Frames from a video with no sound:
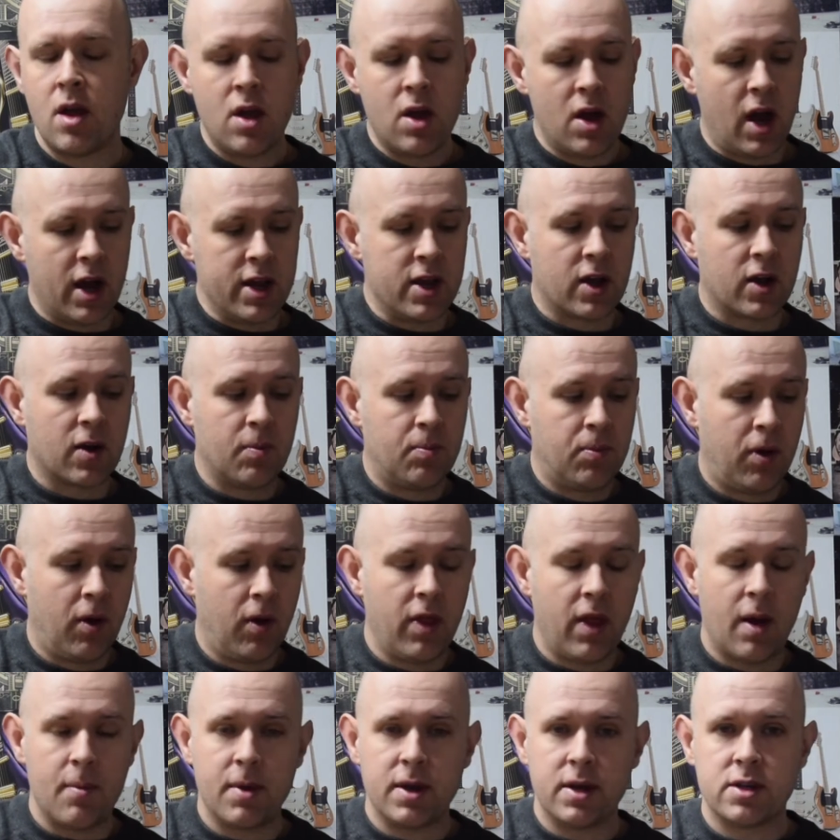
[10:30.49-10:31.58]
and you can put
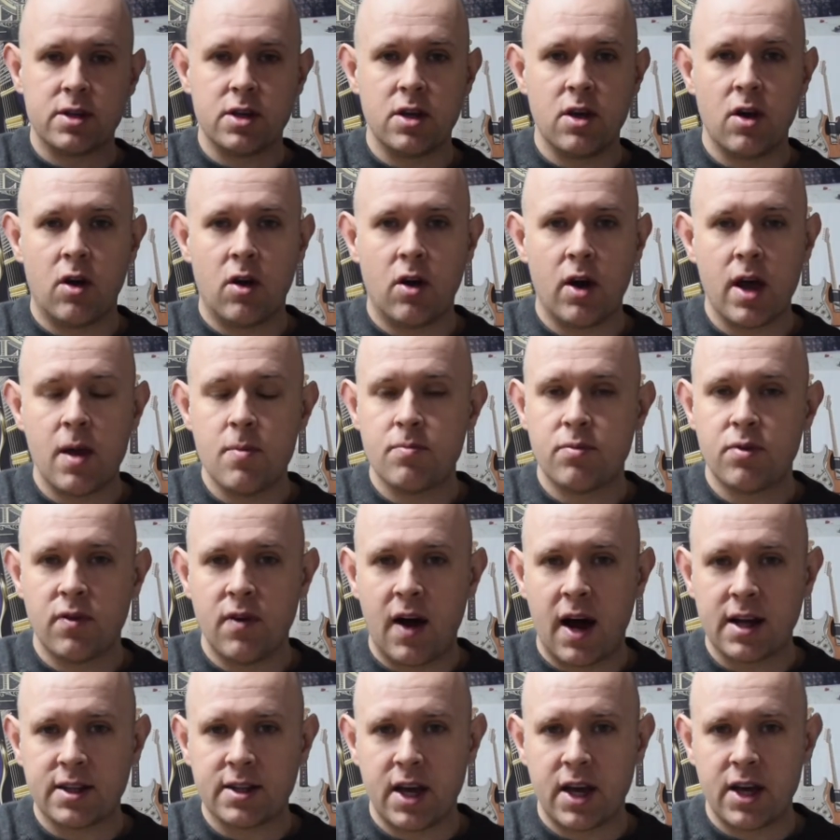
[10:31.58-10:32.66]
them into your
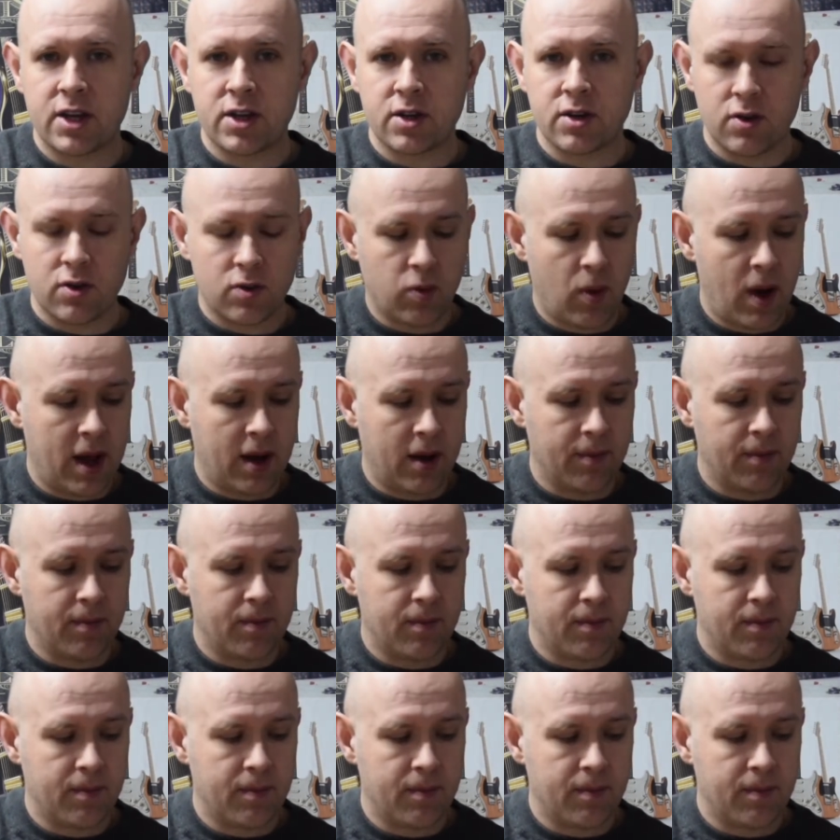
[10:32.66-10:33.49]
improvisation as well.